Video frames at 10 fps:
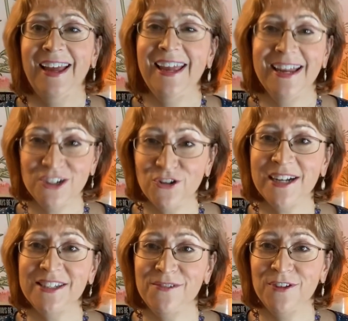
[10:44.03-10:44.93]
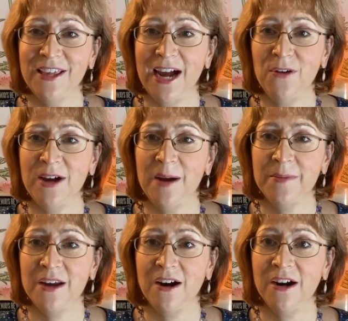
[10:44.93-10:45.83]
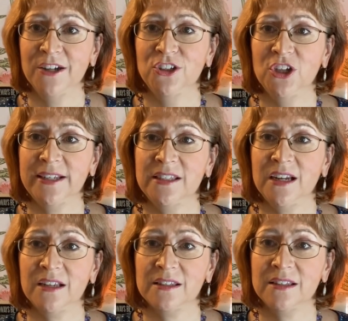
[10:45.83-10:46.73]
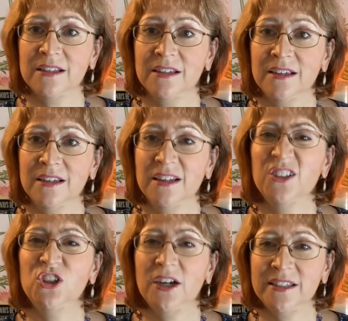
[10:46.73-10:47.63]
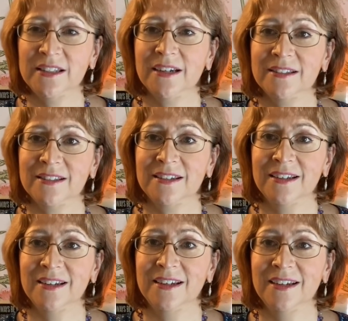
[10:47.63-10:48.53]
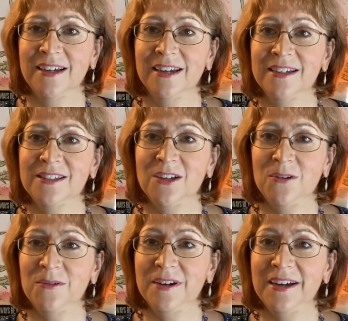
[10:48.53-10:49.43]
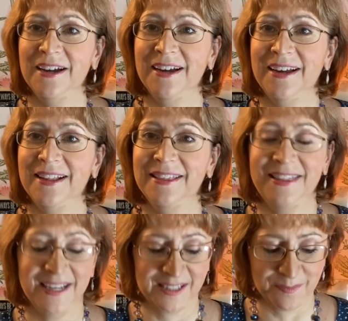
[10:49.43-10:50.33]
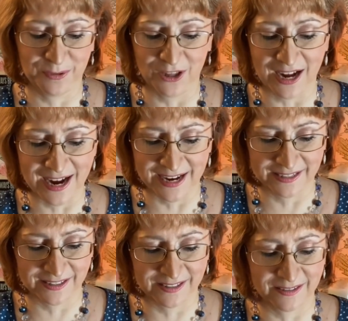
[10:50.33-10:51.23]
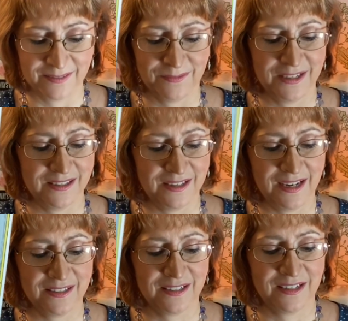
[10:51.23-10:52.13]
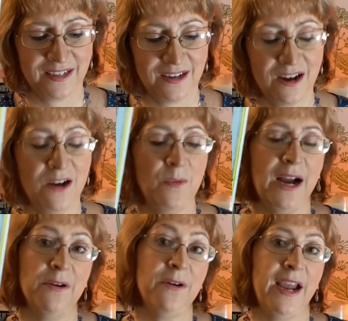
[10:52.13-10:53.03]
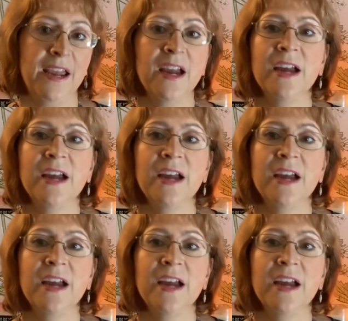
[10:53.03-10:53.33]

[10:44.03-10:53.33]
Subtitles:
Interesting for the outcome here. Justice. Justice. So this implies, what is the next? Oh, wow. Okay.